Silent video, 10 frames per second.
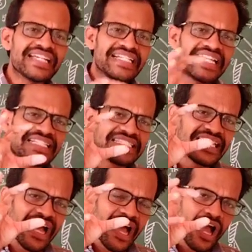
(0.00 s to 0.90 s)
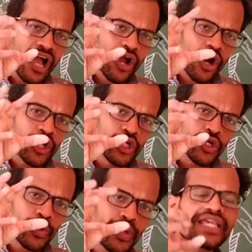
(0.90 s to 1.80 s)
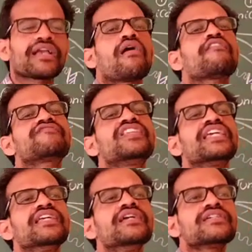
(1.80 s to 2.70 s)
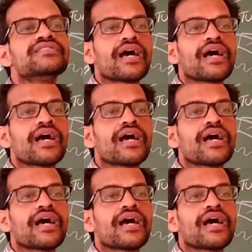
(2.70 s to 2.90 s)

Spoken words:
it is the controlling of the